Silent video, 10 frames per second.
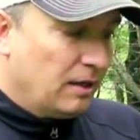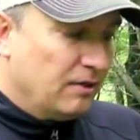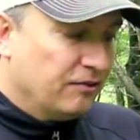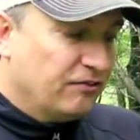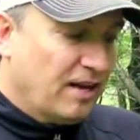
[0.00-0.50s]

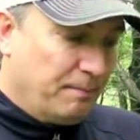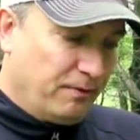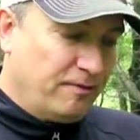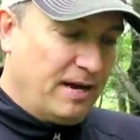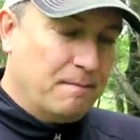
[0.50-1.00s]
The Scent
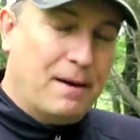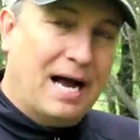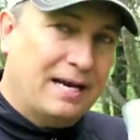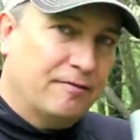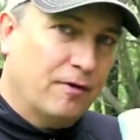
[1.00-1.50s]
Prevent
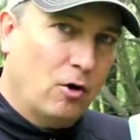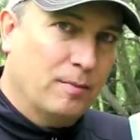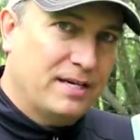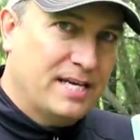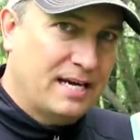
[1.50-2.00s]
body foam
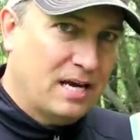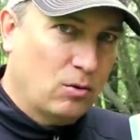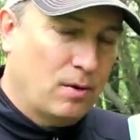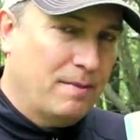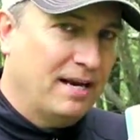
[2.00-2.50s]
that Dead
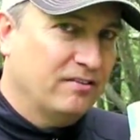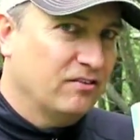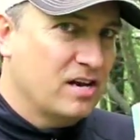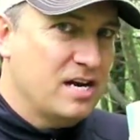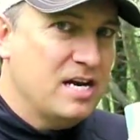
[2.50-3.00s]
Downwind makes is
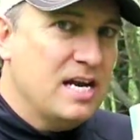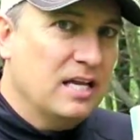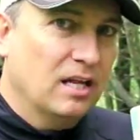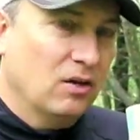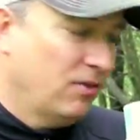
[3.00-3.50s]
a
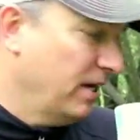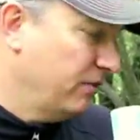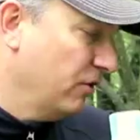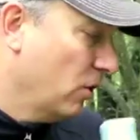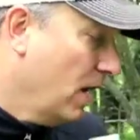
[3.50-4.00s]
neat little thing
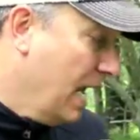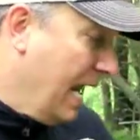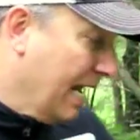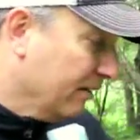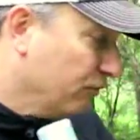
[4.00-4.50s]
too,
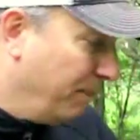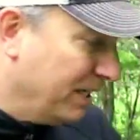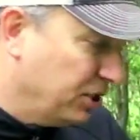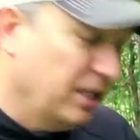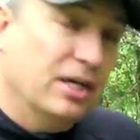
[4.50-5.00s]
and
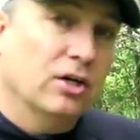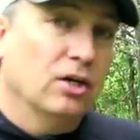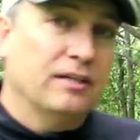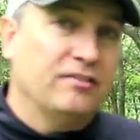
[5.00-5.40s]
especially in early